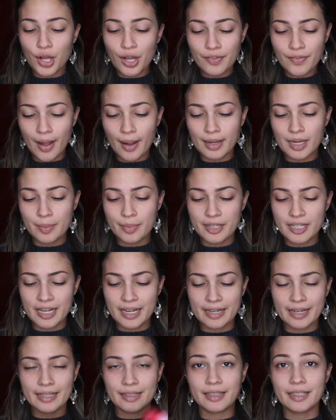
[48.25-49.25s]
off, I'm going to be
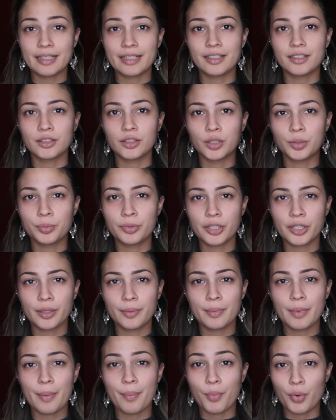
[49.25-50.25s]
taking the
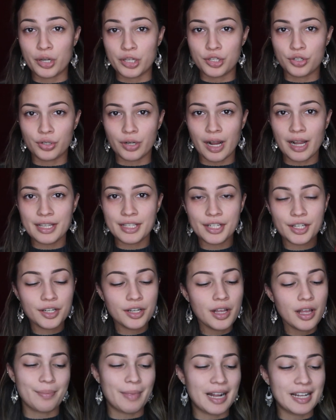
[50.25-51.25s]
Lubriderm
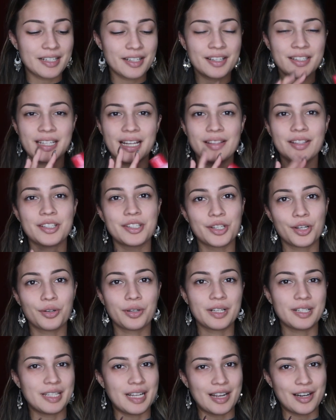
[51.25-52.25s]
Moisturizer. Mine's inside this little
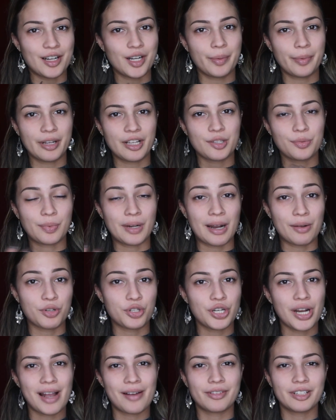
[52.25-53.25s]
container because when I was
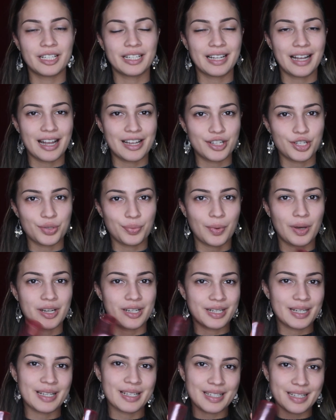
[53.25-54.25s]
traveling, I just
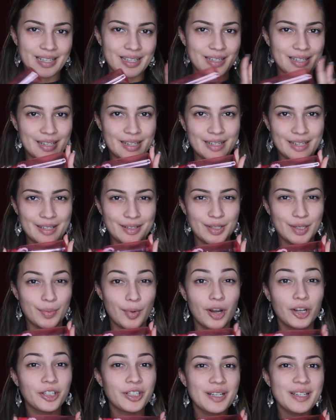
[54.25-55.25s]
wanted it in a
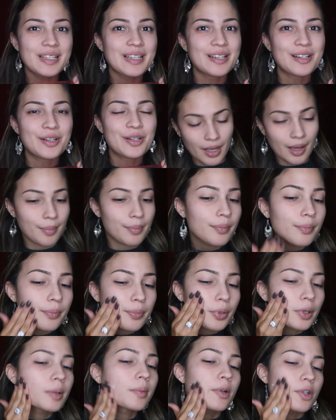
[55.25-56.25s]
smaller container. I'm
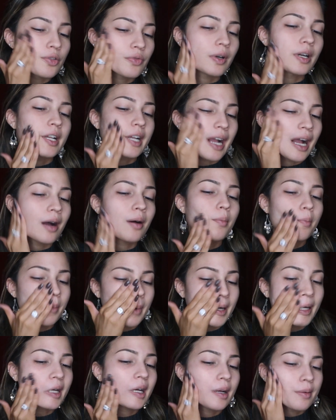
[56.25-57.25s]
pretty much running out,
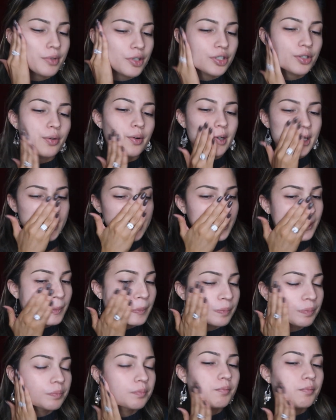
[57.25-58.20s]
but I'm just going to